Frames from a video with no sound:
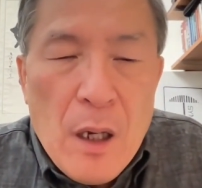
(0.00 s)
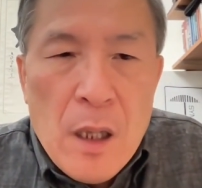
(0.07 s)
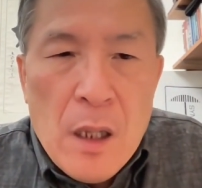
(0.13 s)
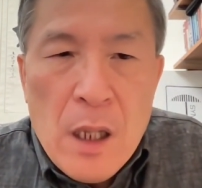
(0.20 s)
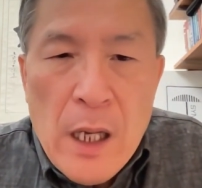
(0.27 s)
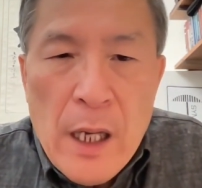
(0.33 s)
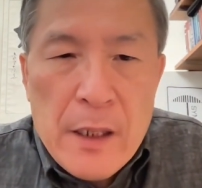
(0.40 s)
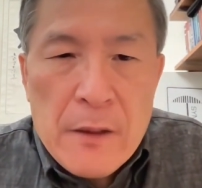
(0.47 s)

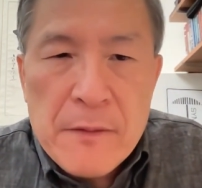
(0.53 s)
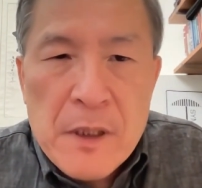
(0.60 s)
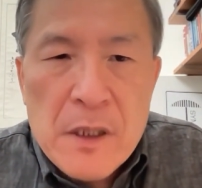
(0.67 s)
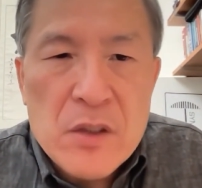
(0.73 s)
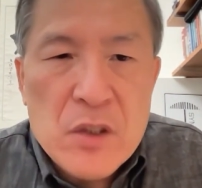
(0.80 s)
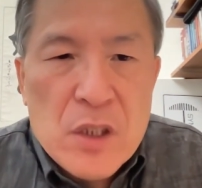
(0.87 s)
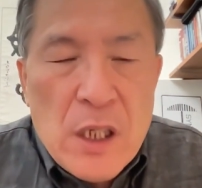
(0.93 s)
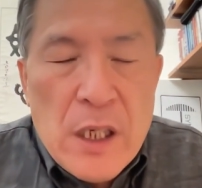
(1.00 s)
lot of
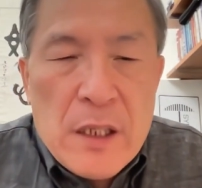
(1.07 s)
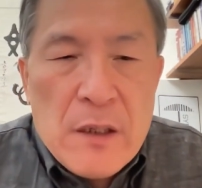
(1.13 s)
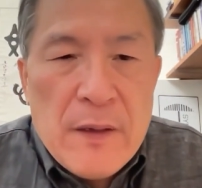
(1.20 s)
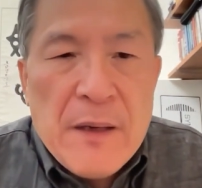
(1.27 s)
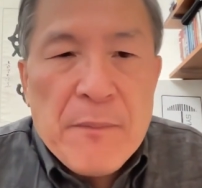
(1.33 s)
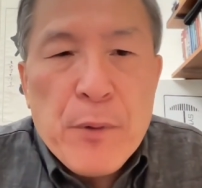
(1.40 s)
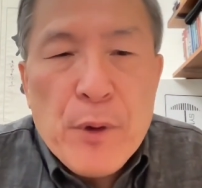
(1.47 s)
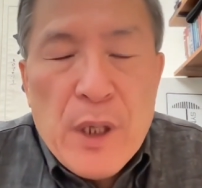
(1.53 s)
this kind of
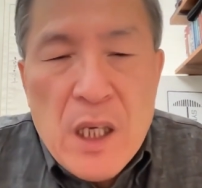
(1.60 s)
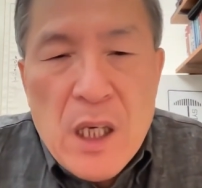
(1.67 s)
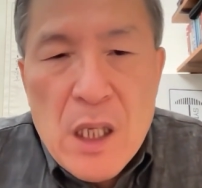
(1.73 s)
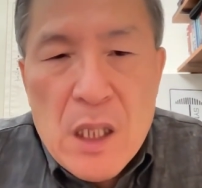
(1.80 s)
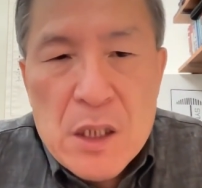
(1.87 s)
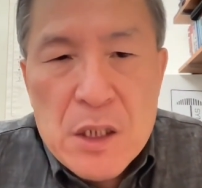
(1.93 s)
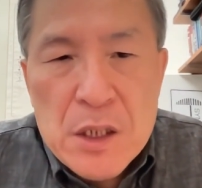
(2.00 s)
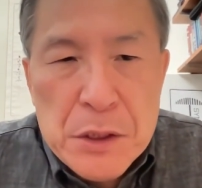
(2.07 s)

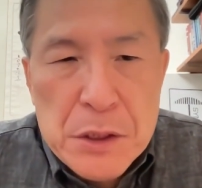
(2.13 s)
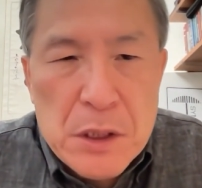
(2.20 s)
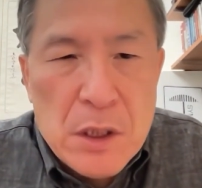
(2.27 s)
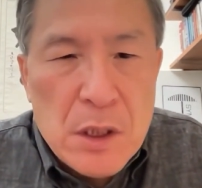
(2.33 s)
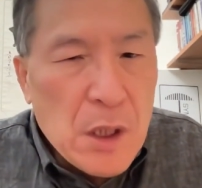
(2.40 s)
applications,